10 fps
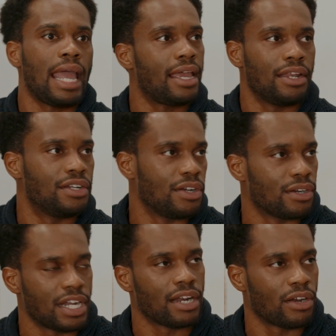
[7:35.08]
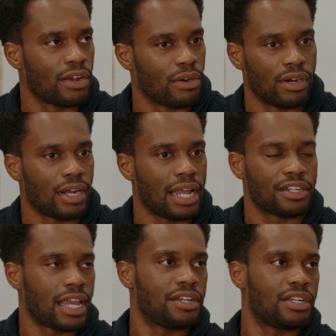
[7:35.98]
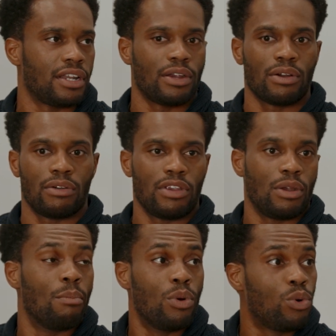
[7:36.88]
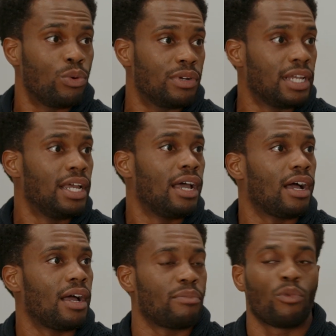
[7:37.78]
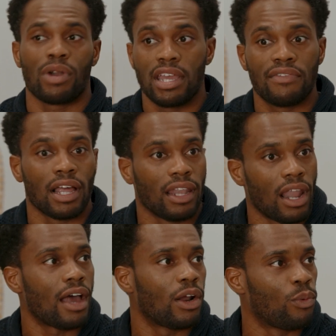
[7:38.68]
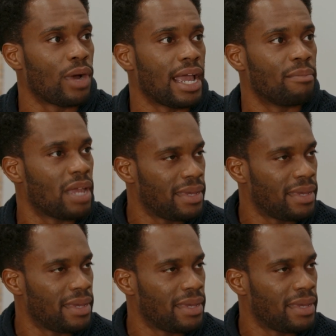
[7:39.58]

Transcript: age, your gender, your education, your, your mood, um, we're giving a lot away.